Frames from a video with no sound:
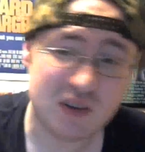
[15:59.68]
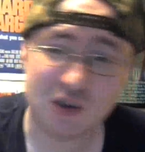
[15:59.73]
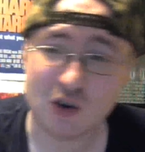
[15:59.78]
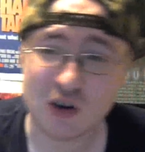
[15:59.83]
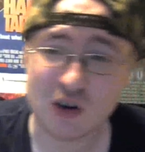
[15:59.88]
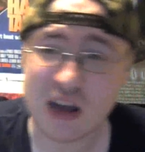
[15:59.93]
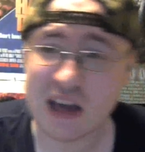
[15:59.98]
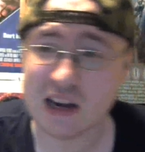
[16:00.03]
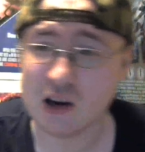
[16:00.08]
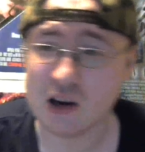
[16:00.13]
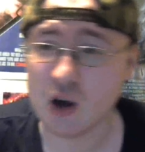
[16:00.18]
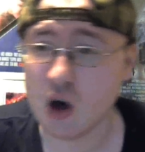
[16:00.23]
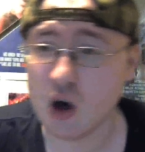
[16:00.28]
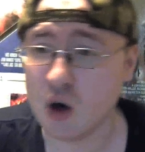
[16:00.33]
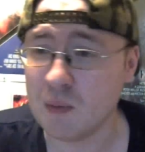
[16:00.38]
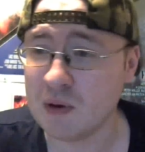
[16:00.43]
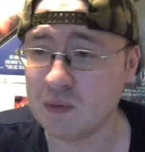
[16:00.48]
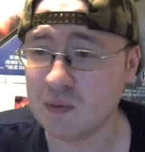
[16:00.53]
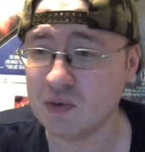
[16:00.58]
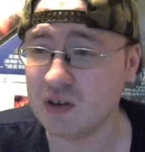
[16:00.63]
you're not at
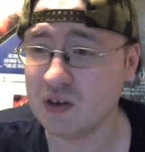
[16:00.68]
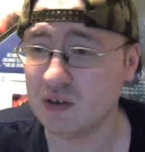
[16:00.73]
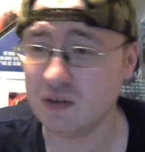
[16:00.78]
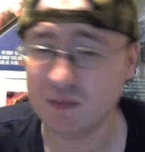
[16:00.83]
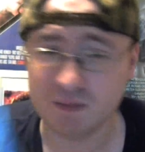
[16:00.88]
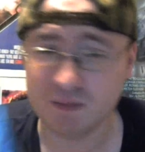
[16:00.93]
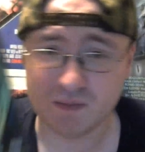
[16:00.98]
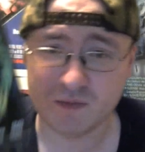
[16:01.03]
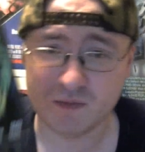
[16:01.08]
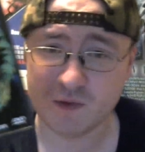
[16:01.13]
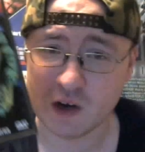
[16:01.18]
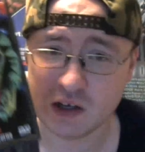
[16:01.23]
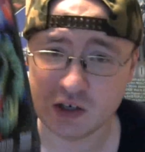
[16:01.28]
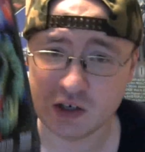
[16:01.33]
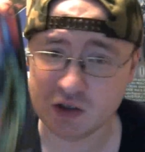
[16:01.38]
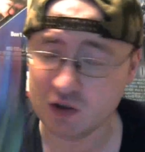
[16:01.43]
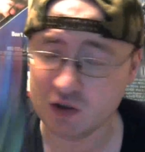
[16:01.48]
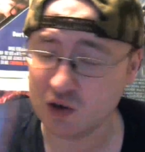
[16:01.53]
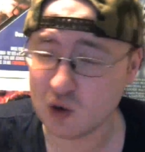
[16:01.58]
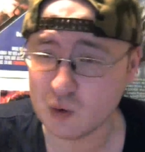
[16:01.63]
all maybe just fuck
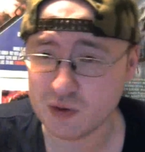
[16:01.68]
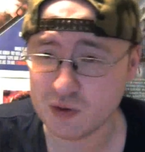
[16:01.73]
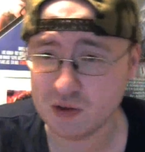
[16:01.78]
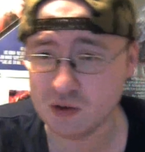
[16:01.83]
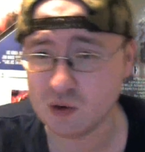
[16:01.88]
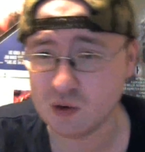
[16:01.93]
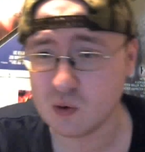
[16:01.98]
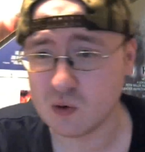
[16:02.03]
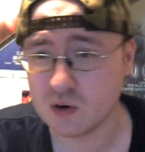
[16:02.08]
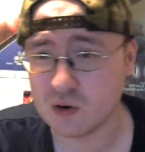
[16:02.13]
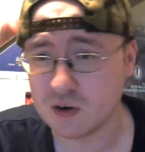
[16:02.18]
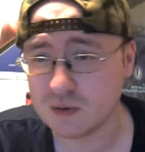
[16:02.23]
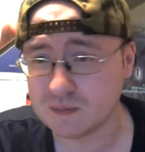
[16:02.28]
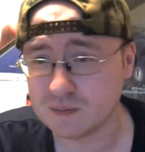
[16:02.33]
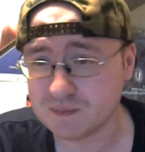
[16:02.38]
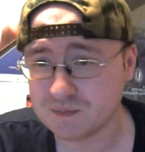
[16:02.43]
you just go with the story